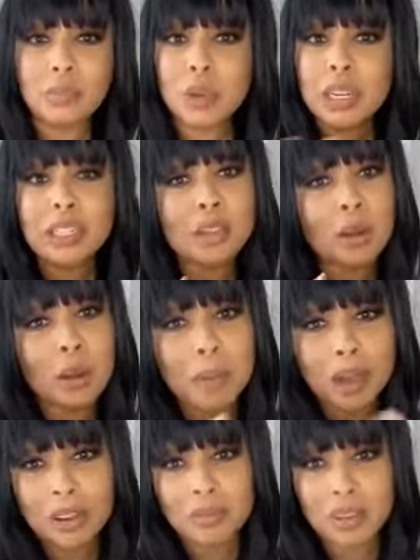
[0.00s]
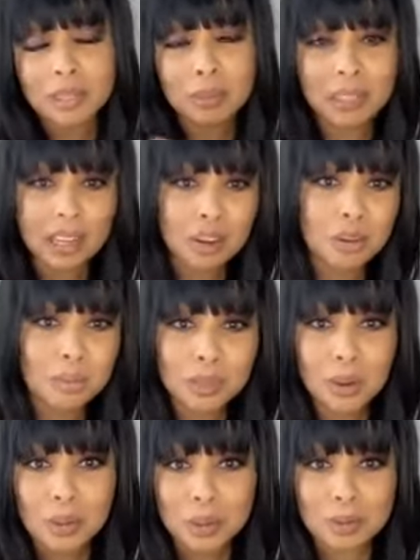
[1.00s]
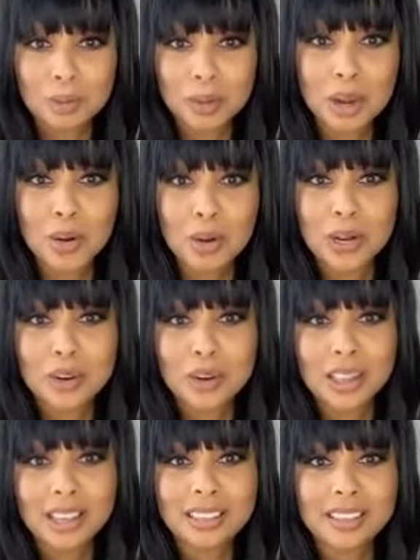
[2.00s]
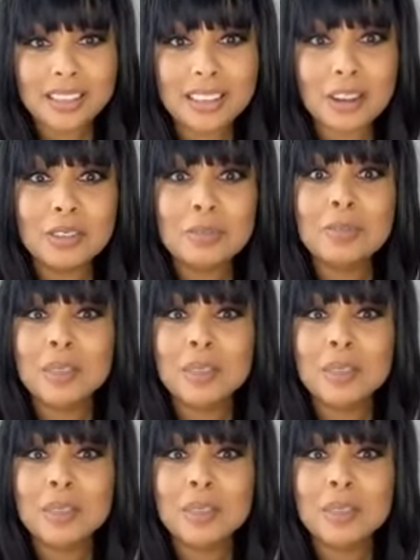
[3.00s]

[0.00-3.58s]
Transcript: We need to talk about investments like crypto and Bitcoin and all that stuff,